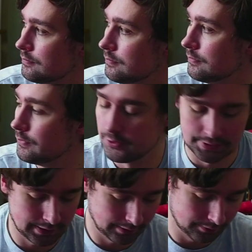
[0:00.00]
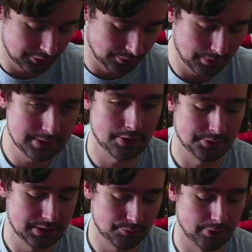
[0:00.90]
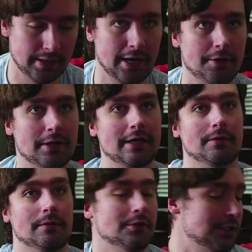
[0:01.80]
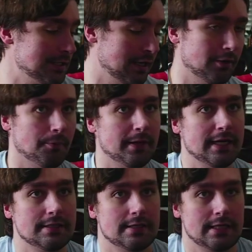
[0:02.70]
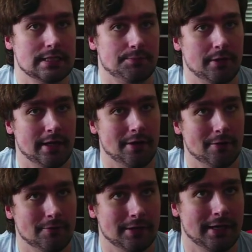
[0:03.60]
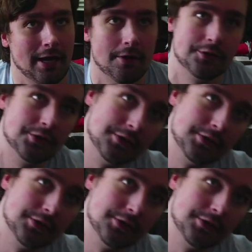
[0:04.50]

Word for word: She's like, she was all spread out, like, she's got her wings, like, spread out over the couch, and she's